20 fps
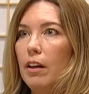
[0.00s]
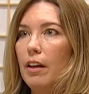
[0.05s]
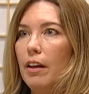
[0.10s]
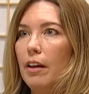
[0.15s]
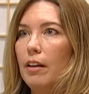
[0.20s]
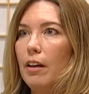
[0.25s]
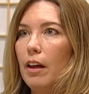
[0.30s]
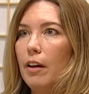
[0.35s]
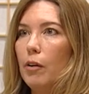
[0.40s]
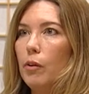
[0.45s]

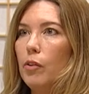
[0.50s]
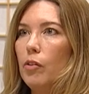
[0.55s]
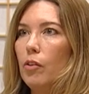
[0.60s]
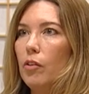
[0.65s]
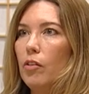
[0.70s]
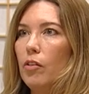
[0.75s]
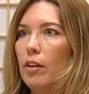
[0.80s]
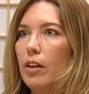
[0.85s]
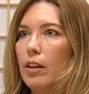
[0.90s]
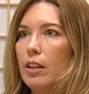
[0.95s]
And I always
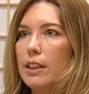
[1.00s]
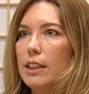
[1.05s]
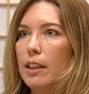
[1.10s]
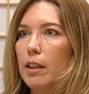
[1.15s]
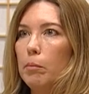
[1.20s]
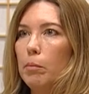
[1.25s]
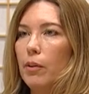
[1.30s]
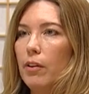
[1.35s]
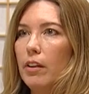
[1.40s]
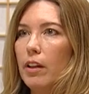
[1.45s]
use the
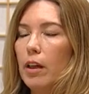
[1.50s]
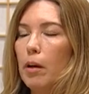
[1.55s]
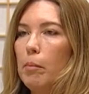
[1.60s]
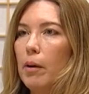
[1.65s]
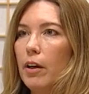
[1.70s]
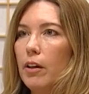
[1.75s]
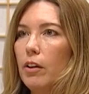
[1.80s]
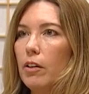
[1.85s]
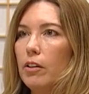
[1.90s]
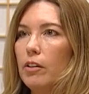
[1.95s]
example think
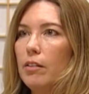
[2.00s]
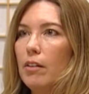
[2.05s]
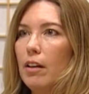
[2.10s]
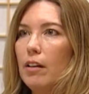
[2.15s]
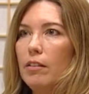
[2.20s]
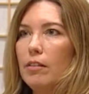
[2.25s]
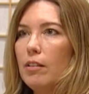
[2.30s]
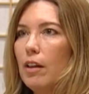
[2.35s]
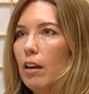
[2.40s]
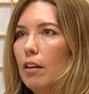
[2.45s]
about your t-
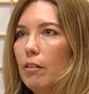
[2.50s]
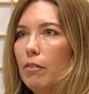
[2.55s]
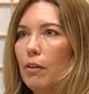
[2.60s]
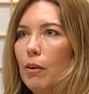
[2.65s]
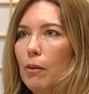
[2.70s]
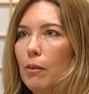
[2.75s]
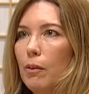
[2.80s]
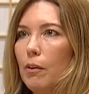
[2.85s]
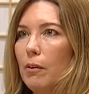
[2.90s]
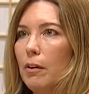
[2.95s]

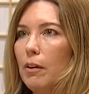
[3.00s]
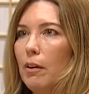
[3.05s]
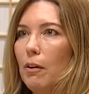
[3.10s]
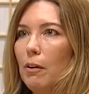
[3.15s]
telephone or,